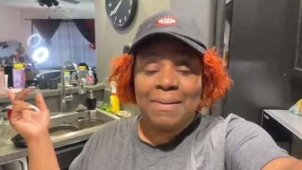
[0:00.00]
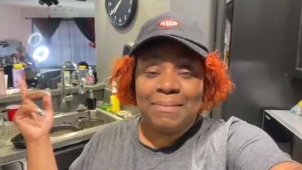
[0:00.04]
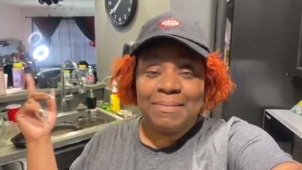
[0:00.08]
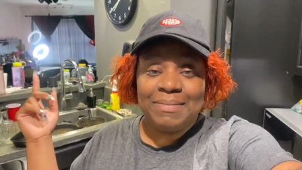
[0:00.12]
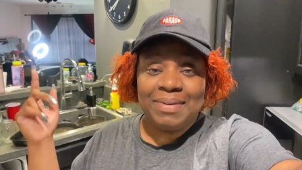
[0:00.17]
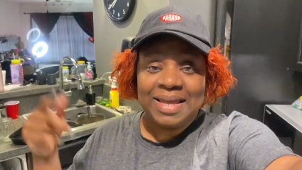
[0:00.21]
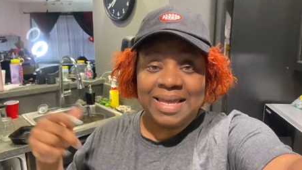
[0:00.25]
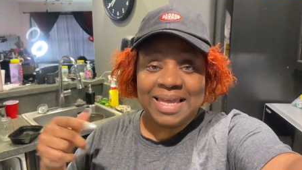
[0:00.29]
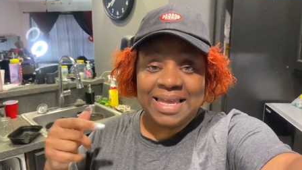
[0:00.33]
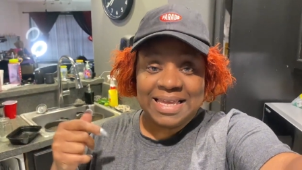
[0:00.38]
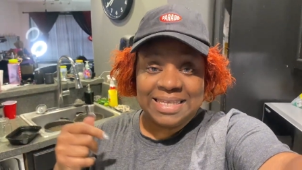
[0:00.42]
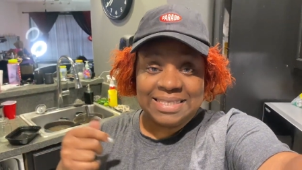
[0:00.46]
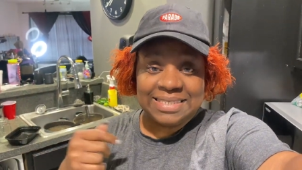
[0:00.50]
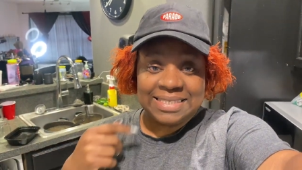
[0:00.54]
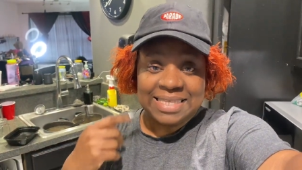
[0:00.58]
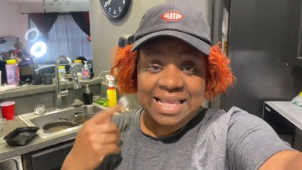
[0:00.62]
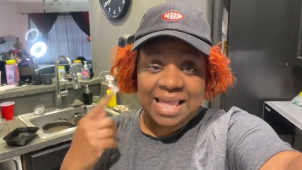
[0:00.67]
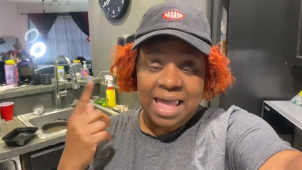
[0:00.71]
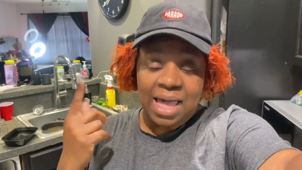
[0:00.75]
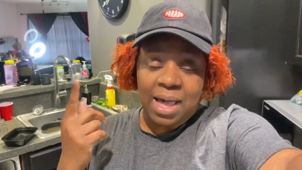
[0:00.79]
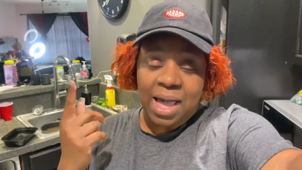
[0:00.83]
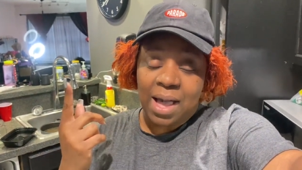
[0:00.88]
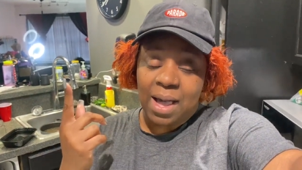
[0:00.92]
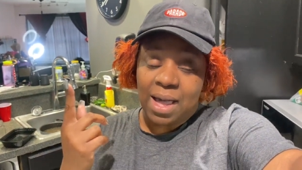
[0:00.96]
but
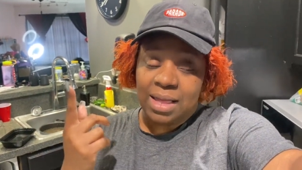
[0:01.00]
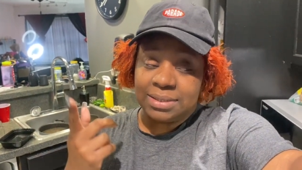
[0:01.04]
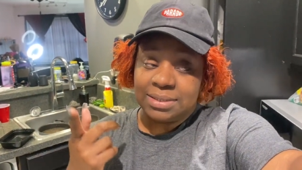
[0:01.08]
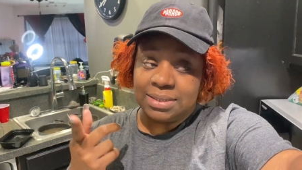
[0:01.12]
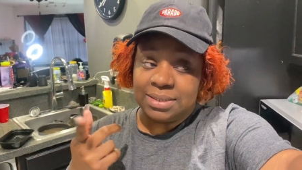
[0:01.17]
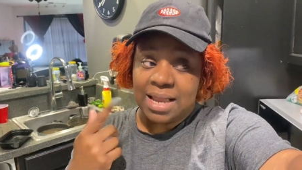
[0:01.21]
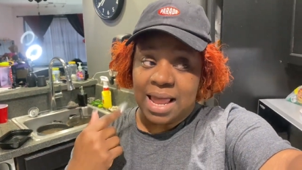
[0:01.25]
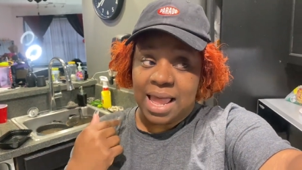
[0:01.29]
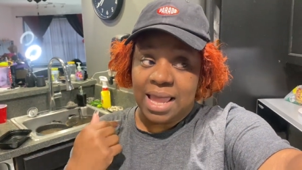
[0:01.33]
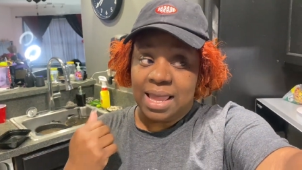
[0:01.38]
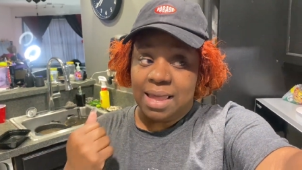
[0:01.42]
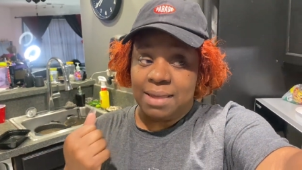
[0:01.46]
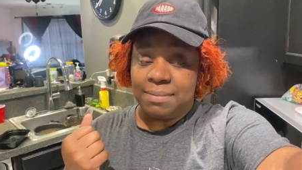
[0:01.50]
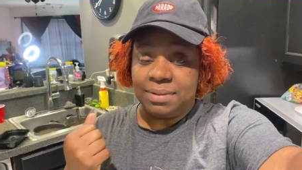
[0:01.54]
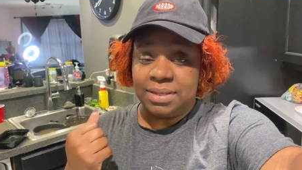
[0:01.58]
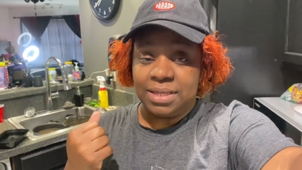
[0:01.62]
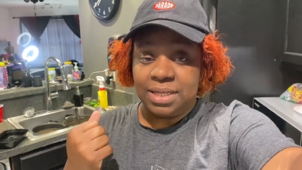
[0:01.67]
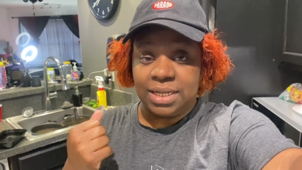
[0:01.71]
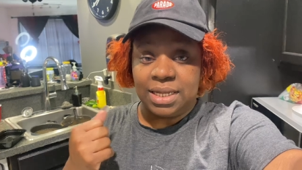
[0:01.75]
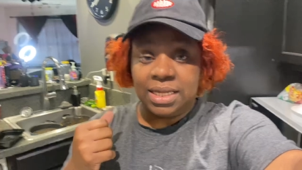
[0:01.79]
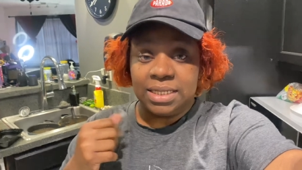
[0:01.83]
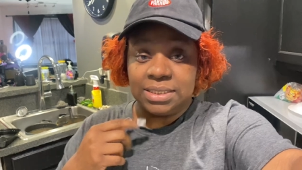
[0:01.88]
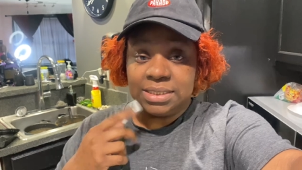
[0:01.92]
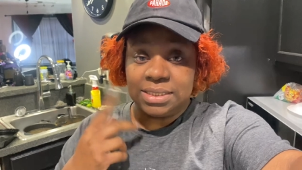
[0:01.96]
tonight I'm
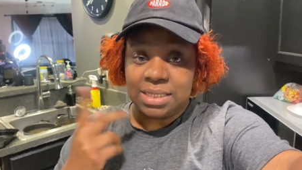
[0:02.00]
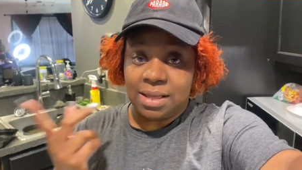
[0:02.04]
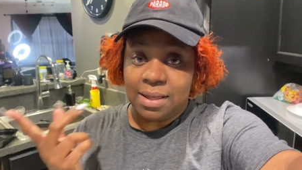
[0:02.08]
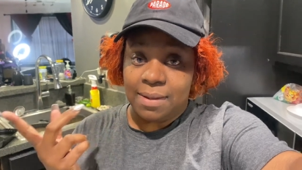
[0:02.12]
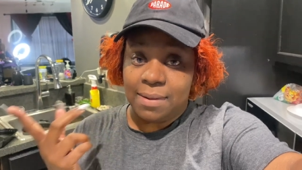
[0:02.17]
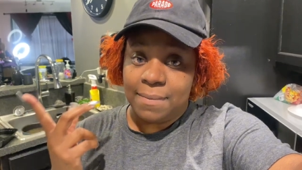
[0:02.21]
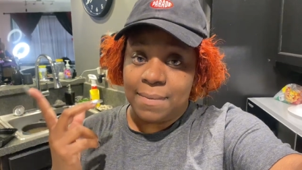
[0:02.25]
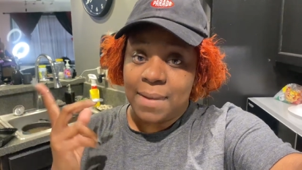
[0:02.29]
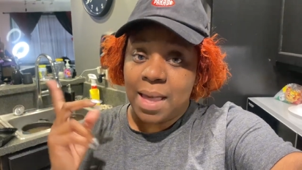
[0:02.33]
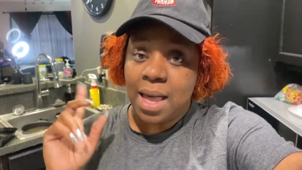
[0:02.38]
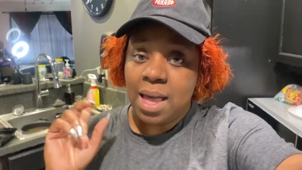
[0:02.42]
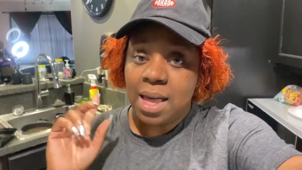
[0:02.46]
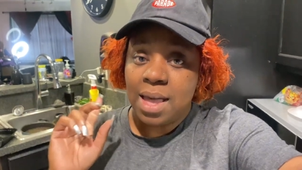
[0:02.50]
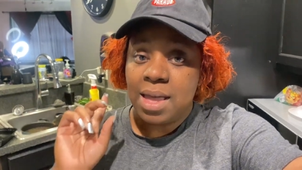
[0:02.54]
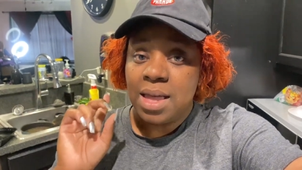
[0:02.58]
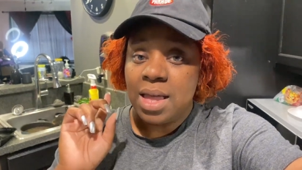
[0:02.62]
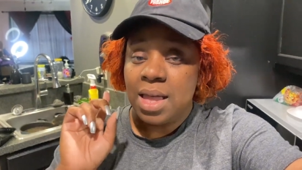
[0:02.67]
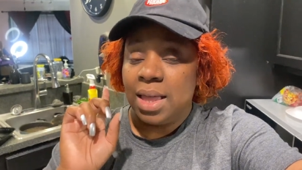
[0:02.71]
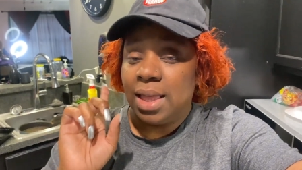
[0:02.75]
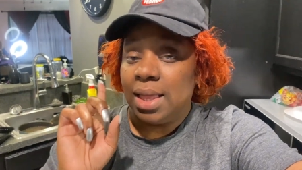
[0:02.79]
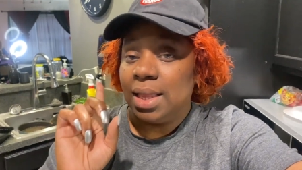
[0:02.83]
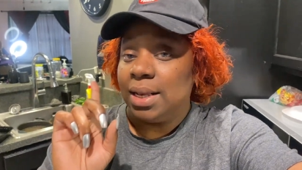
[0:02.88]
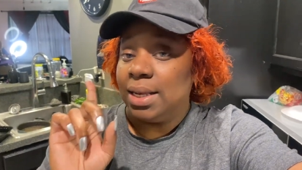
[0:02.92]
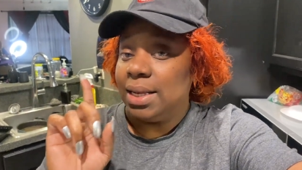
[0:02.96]
cooking some
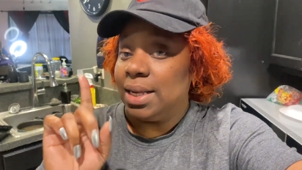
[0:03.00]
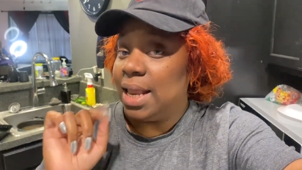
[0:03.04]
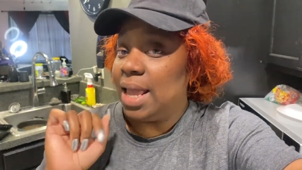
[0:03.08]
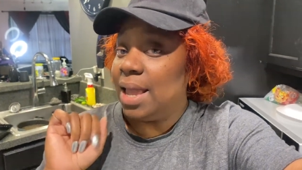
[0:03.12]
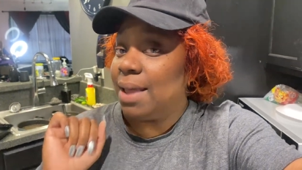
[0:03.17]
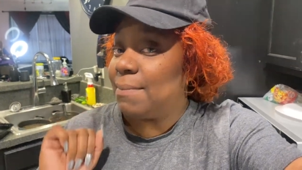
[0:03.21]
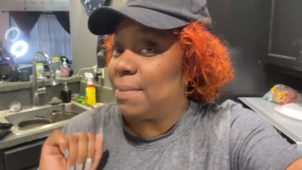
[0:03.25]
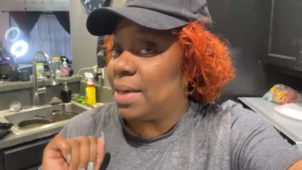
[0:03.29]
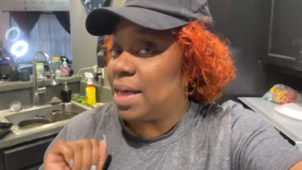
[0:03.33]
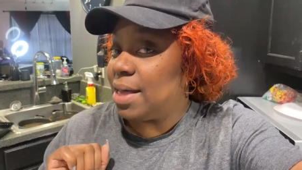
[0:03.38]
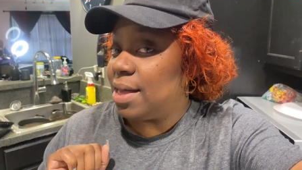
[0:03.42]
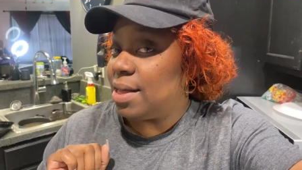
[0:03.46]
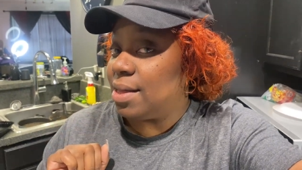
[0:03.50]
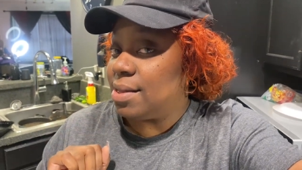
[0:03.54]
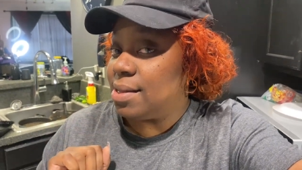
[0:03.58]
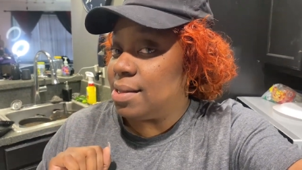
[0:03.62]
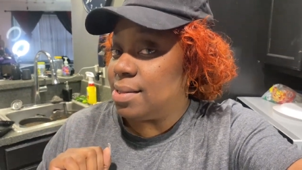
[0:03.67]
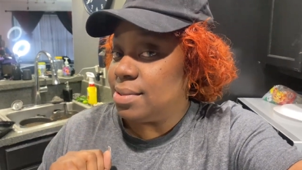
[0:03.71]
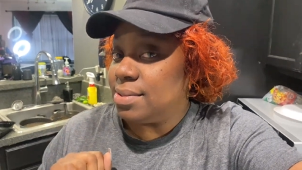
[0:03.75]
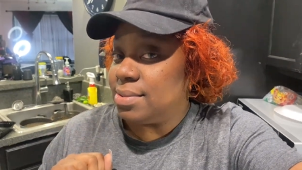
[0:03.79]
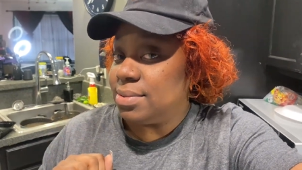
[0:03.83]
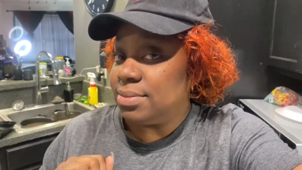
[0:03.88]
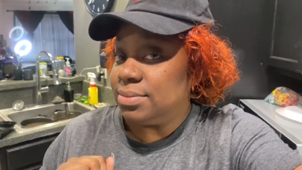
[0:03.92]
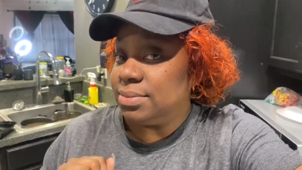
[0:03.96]
neck
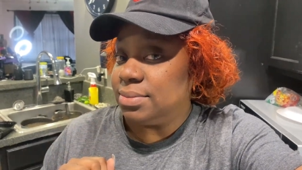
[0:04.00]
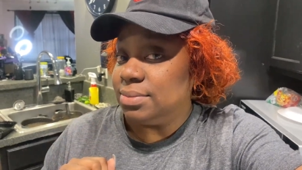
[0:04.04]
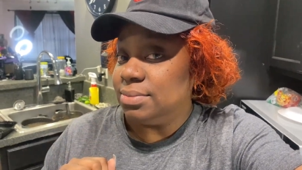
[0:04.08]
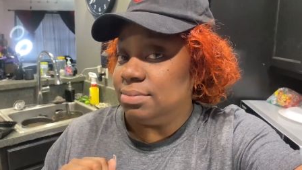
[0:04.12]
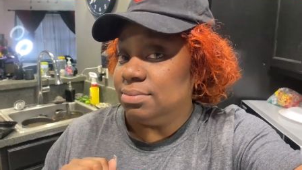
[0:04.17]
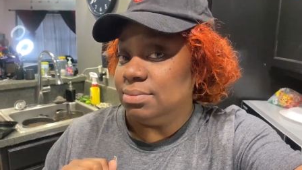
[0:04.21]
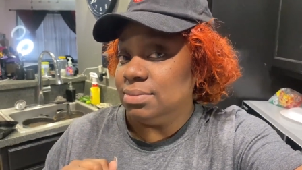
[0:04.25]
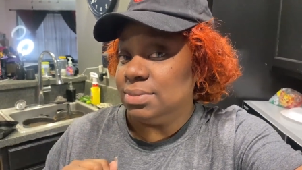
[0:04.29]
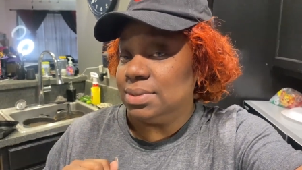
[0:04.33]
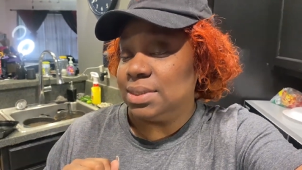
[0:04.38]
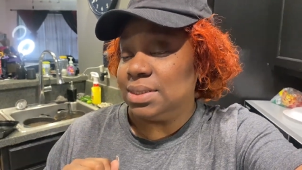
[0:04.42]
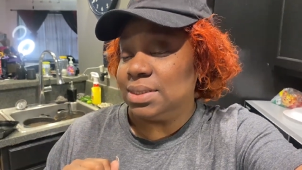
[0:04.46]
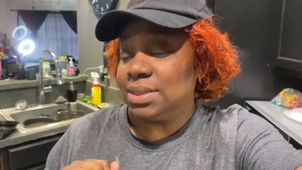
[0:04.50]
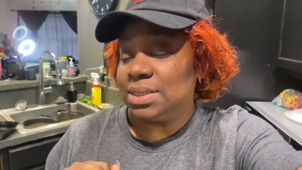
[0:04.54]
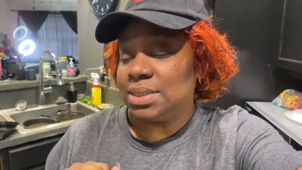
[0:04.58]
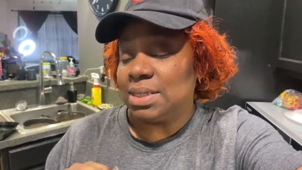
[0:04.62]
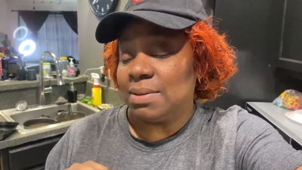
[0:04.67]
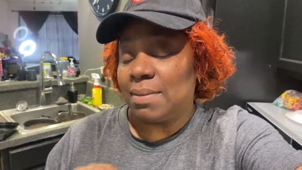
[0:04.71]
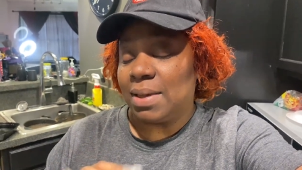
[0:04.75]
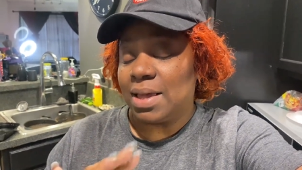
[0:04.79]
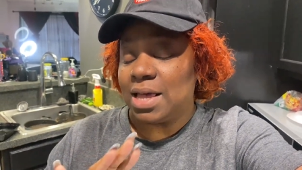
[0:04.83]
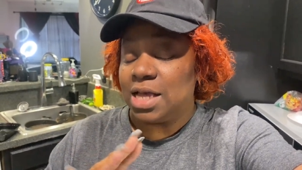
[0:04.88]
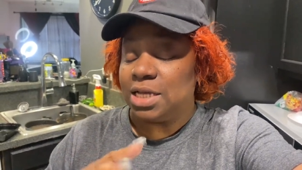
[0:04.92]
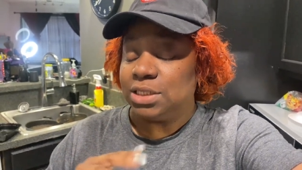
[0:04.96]
bones,
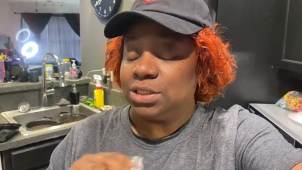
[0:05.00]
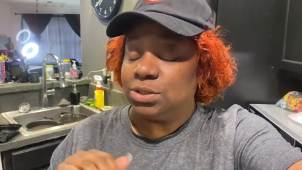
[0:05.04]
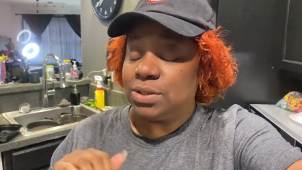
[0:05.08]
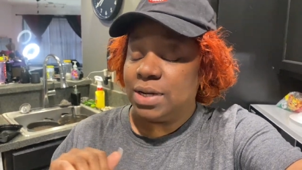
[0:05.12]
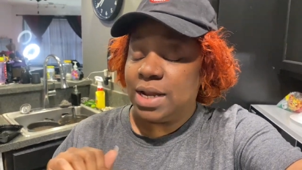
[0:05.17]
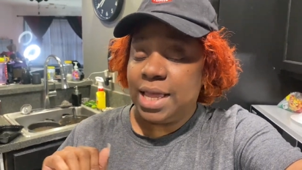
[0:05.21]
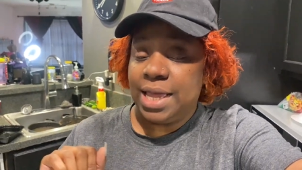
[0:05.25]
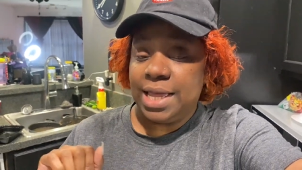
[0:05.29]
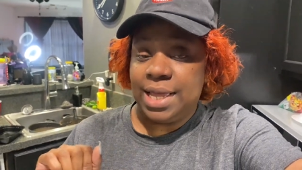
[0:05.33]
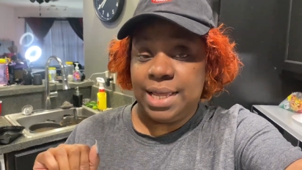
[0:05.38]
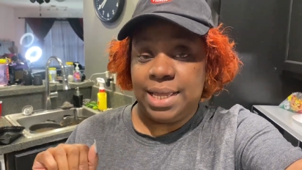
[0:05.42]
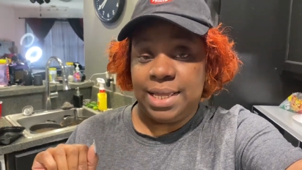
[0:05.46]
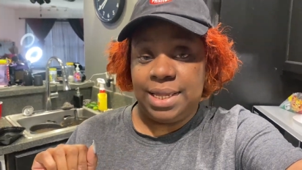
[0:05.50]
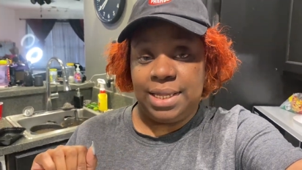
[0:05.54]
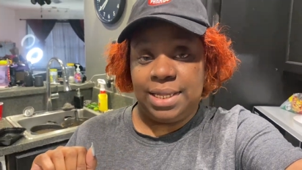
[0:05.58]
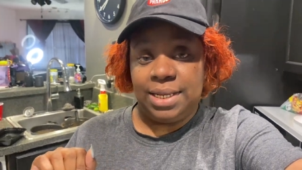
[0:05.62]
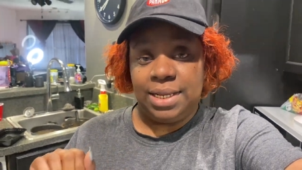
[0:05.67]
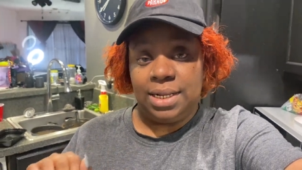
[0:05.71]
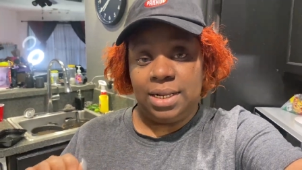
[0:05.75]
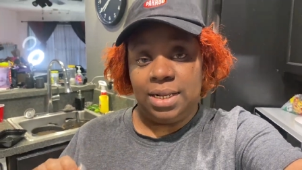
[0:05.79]
some country.